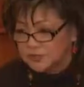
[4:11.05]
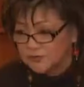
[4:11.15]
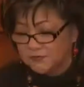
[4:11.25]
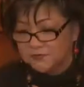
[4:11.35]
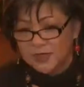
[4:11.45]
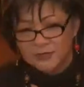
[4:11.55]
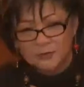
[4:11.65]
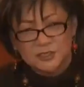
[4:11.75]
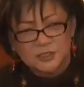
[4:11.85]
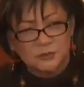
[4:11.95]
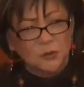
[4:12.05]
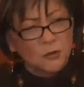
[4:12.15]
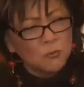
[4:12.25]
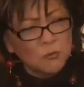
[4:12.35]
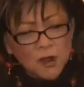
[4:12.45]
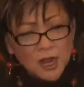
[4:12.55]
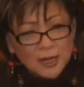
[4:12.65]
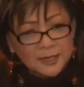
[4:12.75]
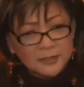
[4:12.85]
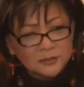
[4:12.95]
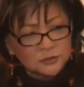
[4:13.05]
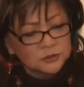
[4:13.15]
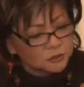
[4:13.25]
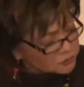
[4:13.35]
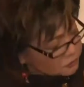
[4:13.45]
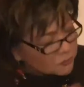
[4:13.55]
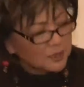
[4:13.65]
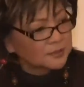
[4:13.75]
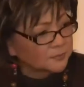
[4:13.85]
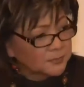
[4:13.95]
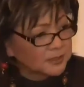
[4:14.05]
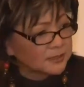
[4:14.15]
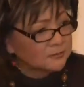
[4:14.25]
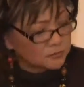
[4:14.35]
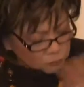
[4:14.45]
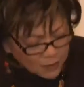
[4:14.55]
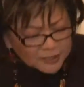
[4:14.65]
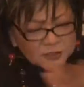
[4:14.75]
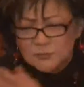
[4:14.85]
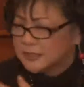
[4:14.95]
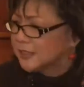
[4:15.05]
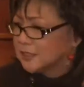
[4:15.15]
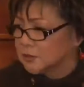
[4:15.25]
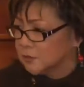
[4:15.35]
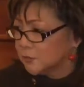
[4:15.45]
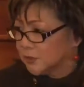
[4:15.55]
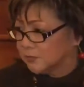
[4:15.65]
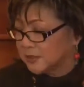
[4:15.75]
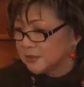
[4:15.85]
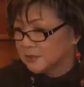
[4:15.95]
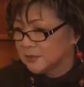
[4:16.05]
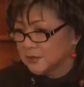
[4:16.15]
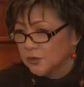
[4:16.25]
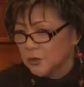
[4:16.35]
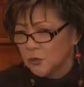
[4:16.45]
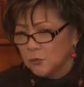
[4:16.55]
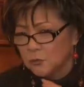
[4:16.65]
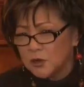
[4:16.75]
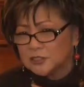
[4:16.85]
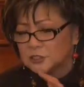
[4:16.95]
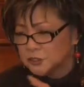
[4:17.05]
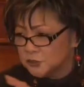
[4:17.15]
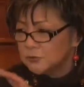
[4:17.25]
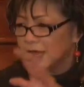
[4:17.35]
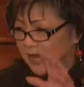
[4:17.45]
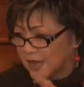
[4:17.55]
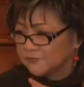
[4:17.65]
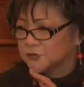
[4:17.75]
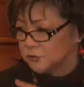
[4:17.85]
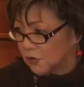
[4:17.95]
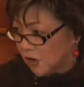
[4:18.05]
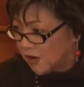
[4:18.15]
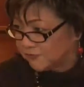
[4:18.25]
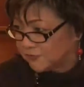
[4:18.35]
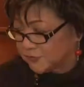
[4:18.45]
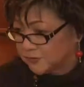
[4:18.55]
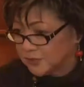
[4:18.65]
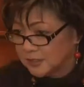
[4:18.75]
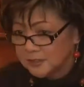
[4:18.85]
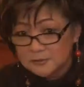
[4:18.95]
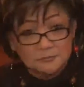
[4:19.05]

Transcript: through self-evaluation. Why do you want to get an appointment? What do you have to offer